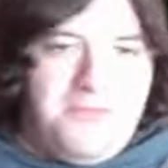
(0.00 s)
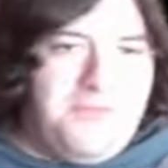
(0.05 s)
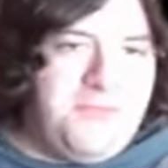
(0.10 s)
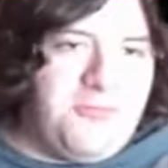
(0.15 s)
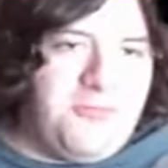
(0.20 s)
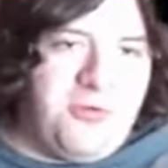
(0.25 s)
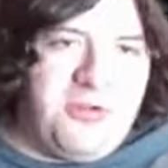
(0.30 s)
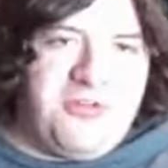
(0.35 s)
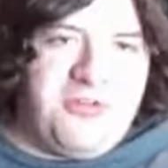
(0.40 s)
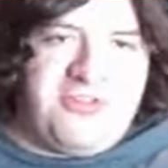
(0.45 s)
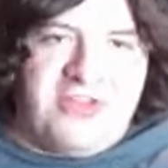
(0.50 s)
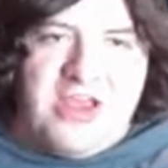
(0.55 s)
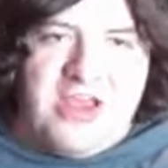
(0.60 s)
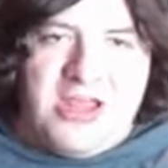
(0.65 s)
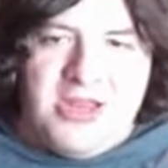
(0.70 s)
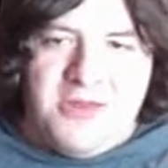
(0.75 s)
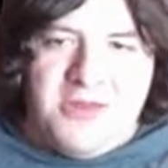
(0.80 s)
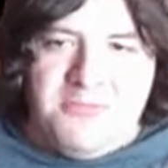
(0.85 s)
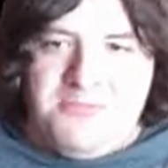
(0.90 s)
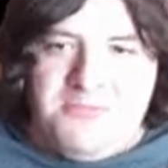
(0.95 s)
Appreciate
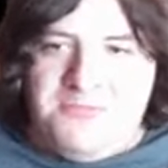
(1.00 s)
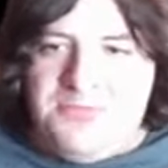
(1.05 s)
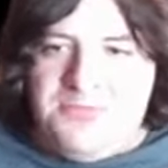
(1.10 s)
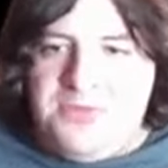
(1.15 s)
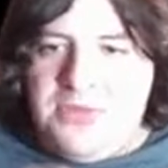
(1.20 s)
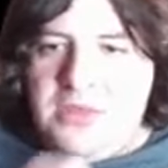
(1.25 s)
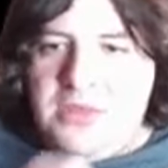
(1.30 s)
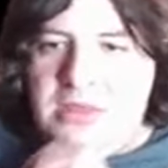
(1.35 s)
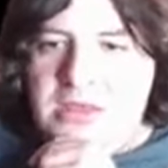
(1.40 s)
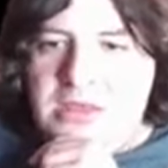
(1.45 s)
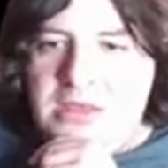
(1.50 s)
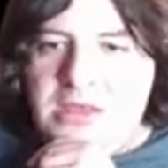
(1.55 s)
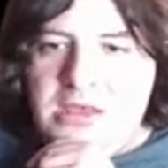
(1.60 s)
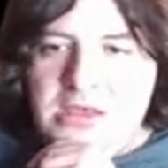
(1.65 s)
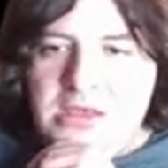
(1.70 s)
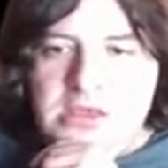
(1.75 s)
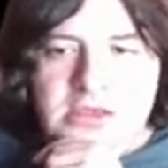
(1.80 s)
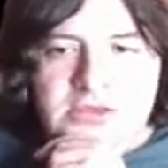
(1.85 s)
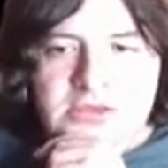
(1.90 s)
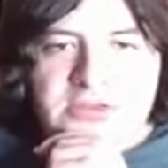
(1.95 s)
it.
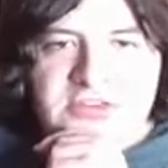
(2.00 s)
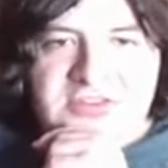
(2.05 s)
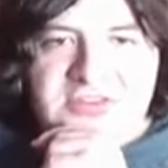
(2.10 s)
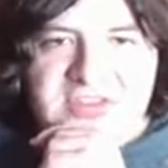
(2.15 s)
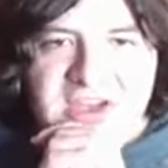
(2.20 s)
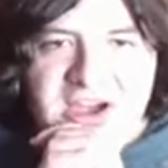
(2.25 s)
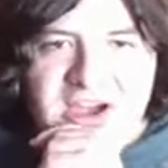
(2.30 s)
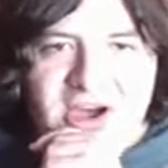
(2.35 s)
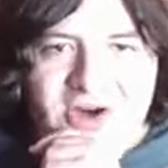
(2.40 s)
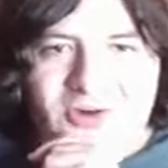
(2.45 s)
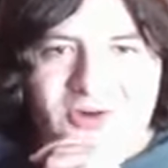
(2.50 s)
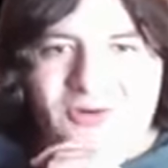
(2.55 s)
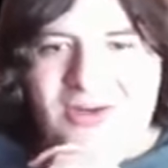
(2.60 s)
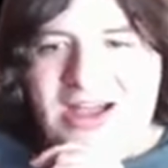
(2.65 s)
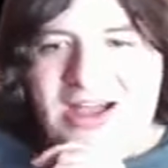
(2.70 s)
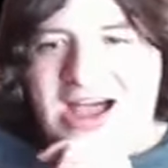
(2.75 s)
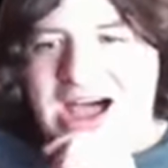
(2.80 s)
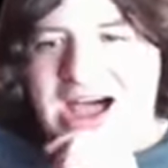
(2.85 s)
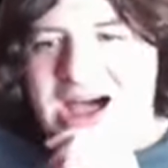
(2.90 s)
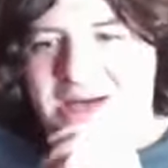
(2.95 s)
So,
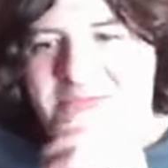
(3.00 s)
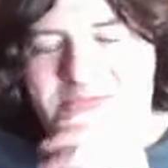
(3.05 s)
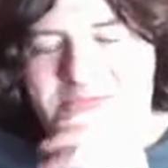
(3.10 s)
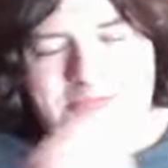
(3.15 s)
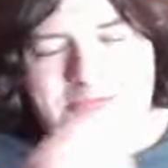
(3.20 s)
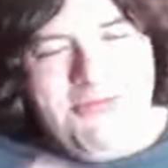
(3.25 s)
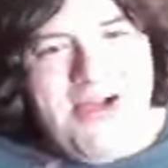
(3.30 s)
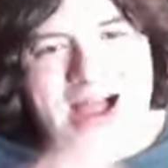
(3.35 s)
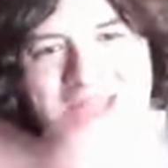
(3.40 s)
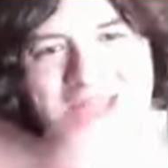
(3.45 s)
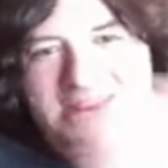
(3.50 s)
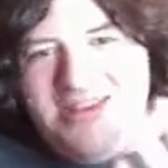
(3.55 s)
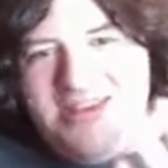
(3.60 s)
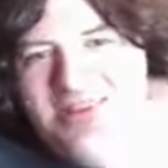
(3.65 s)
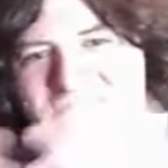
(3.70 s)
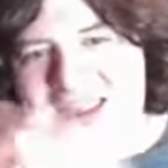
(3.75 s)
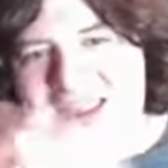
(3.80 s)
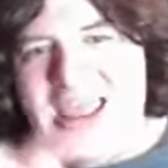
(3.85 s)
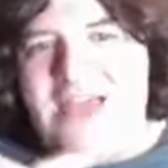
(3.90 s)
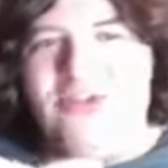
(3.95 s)
uh, but
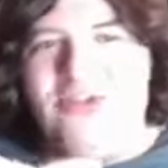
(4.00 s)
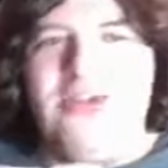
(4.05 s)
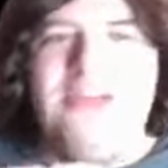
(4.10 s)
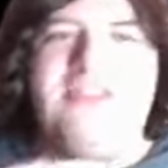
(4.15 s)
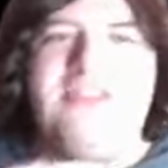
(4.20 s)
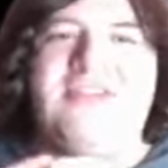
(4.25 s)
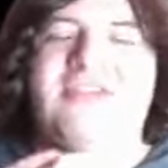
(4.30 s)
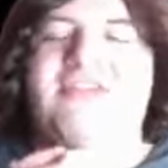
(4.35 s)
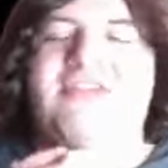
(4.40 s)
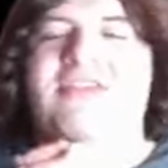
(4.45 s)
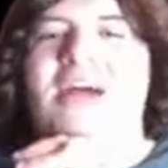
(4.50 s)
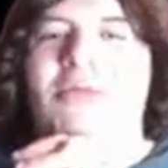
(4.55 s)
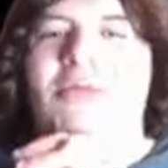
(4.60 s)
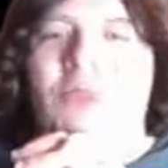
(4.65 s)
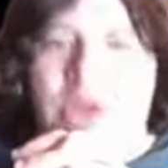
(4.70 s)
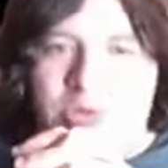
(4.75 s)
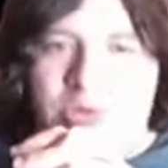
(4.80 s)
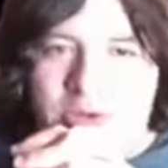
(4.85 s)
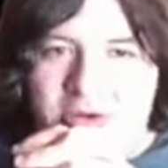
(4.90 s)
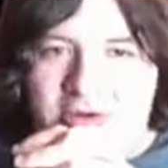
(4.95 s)
at least in some way,
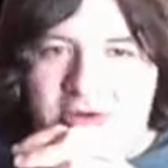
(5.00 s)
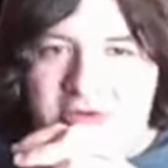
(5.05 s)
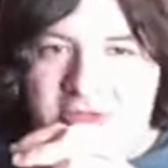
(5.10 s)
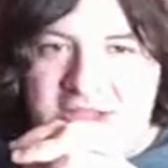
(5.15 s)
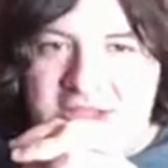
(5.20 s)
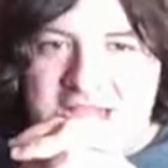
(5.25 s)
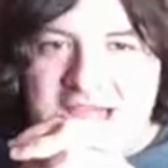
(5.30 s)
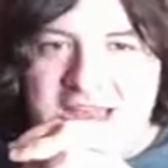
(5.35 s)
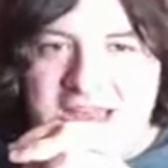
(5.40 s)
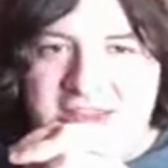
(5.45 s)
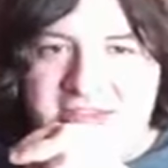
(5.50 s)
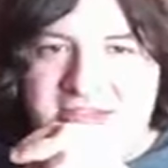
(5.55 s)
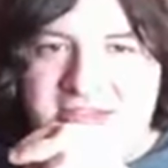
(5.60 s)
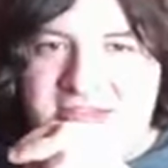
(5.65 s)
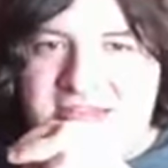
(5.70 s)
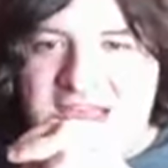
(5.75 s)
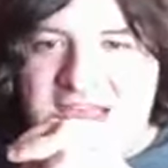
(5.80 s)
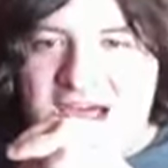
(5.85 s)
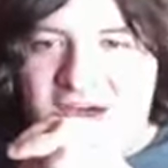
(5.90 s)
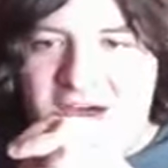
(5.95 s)
we really kind of
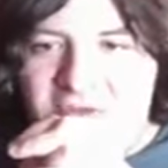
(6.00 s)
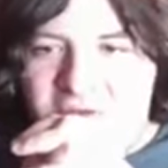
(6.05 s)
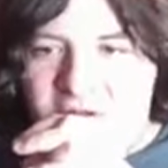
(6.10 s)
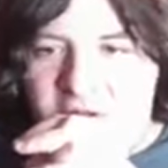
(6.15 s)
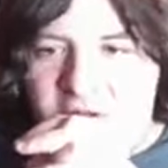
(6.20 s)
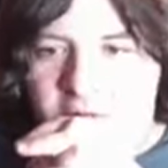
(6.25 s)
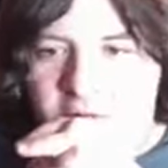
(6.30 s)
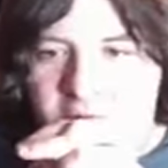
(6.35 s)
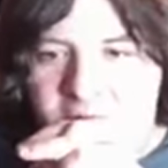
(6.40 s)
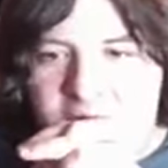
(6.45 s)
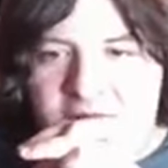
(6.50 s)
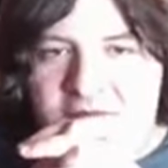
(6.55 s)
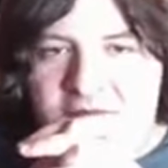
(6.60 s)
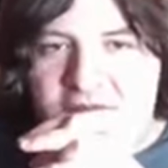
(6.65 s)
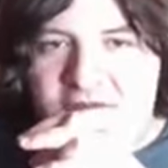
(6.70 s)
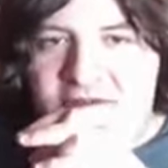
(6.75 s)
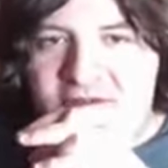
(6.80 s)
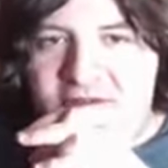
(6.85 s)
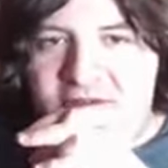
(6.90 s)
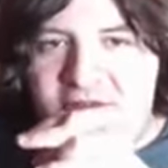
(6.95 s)
delve a little bit
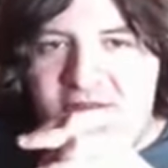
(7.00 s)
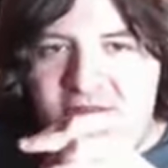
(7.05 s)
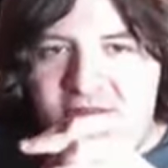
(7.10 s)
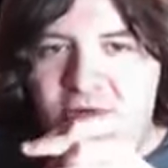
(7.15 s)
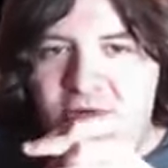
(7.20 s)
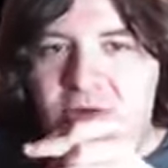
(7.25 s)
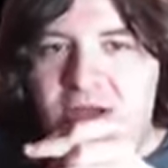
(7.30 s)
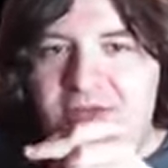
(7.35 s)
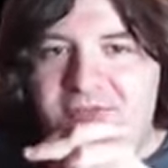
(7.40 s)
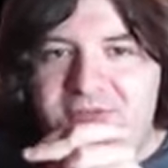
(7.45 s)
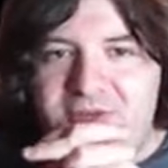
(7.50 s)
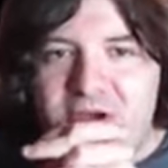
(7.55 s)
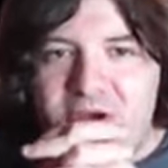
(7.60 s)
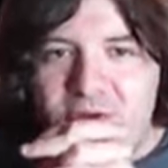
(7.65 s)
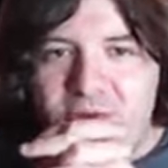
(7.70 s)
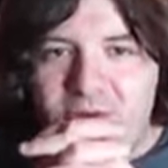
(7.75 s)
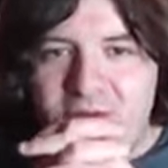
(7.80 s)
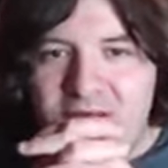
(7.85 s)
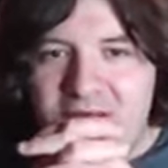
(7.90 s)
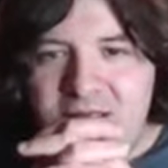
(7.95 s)
into the
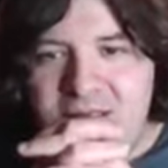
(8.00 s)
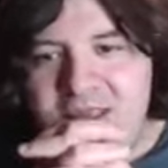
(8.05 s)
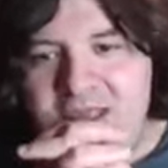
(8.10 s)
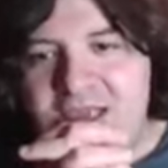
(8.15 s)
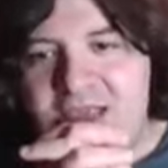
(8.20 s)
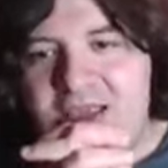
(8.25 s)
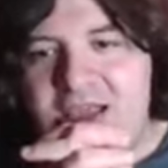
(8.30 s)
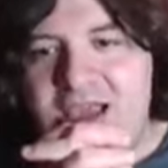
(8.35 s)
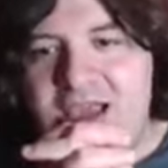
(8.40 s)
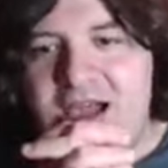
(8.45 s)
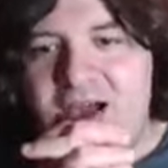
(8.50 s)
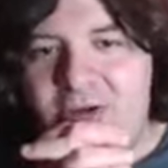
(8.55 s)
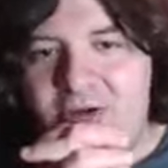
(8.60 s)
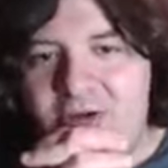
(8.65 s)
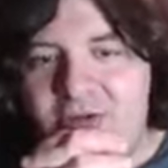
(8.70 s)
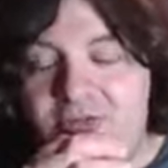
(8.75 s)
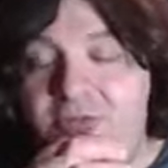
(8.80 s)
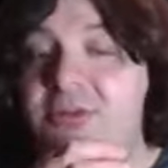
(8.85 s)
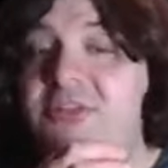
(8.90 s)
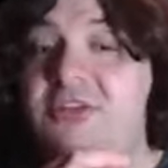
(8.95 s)
UFO
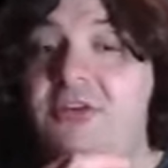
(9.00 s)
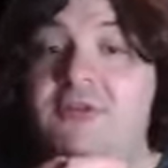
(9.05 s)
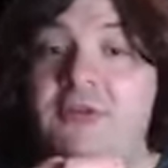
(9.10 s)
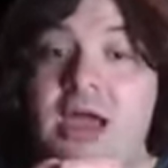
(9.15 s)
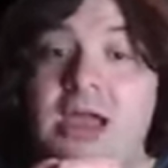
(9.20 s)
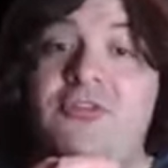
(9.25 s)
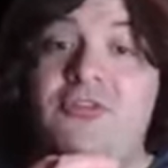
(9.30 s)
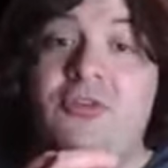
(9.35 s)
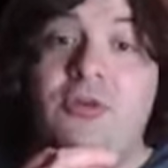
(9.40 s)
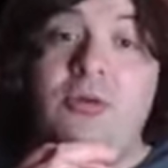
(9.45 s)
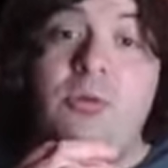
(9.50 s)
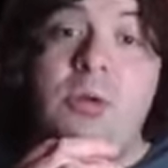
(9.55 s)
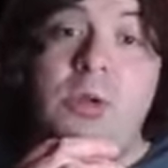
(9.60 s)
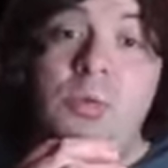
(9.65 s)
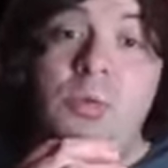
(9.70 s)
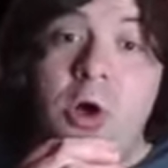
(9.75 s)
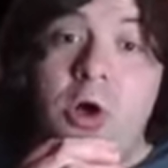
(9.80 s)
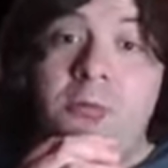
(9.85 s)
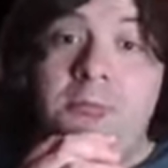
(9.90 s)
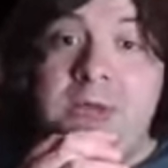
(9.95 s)
encounters, which eventually we
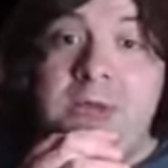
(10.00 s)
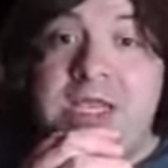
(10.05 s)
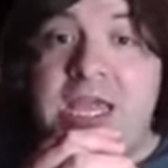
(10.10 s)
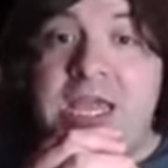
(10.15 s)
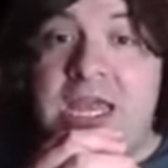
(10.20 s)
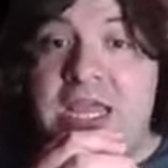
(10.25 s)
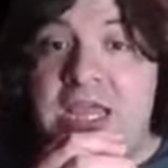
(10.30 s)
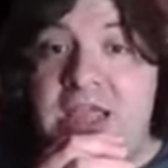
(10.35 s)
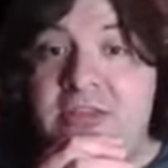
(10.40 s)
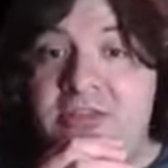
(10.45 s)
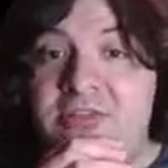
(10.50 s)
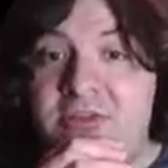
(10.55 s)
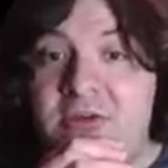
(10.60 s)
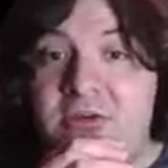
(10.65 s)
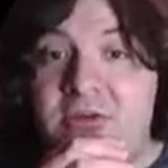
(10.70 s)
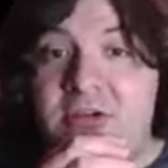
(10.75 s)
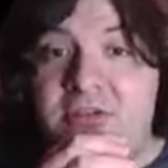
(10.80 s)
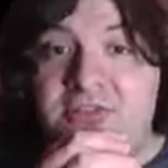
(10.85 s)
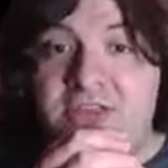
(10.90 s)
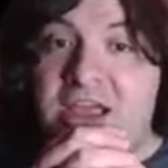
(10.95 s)
will be getting into
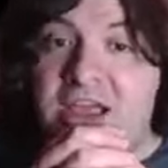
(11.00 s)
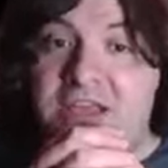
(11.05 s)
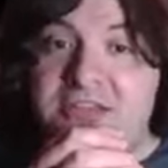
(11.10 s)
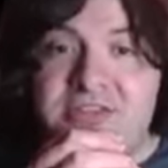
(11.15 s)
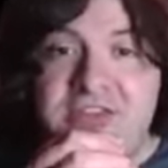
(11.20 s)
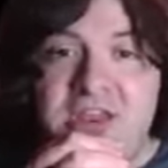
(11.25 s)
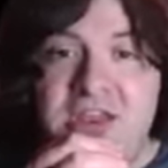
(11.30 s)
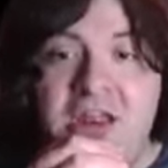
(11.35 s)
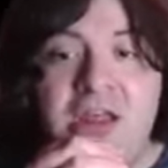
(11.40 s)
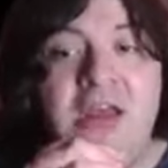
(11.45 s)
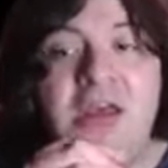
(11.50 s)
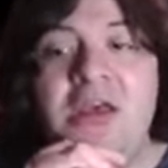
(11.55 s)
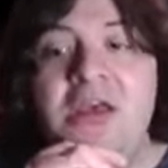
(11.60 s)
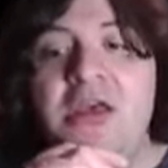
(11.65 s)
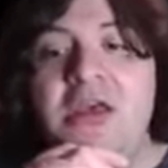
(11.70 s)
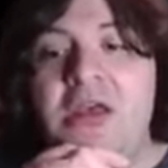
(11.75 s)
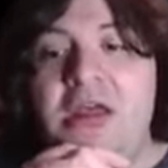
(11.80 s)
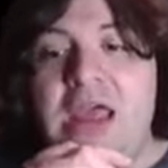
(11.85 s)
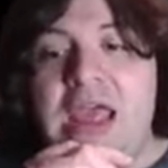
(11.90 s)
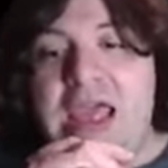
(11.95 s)
because, like I said,
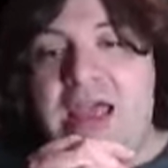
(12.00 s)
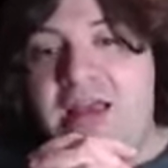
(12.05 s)
it, eh,